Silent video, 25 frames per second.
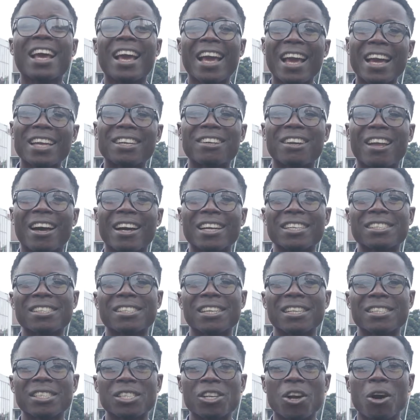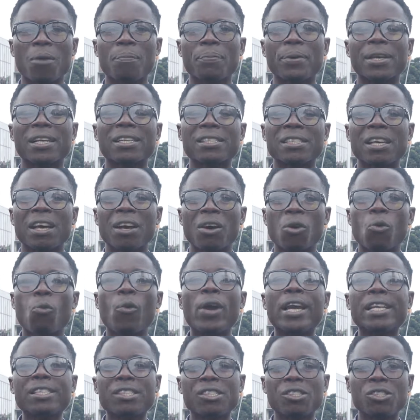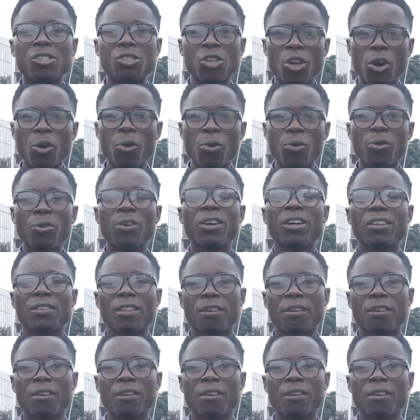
headlines and topics with you,